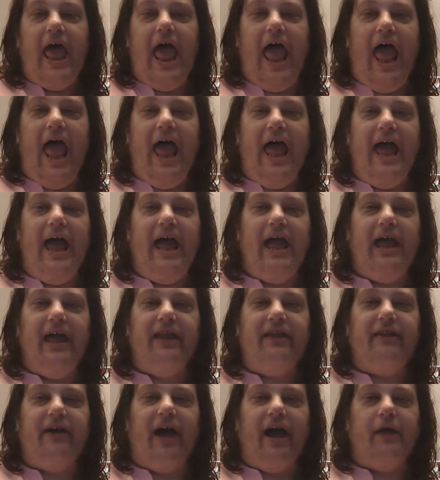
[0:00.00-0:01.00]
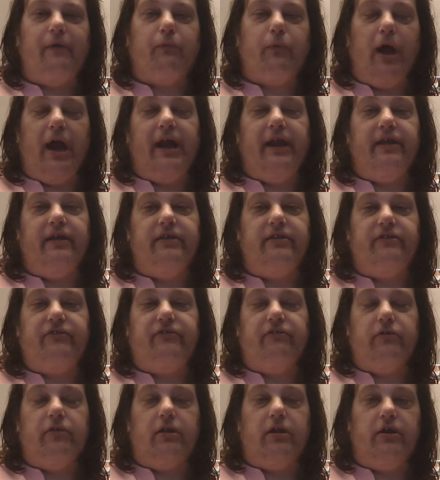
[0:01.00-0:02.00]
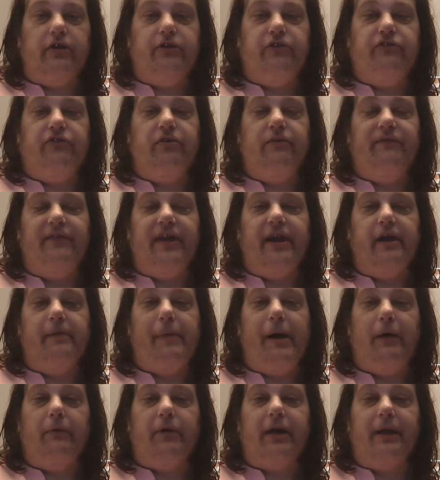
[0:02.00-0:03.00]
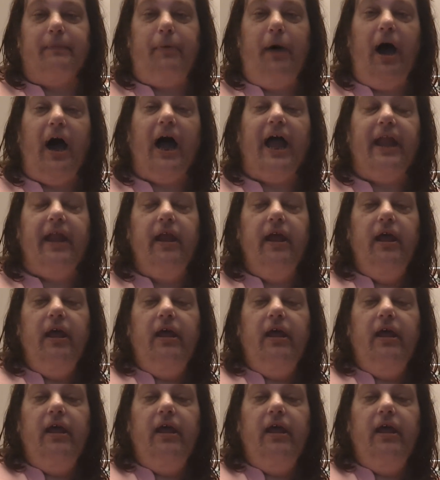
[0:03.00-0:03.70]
and I do a little YouTube video about what I bought.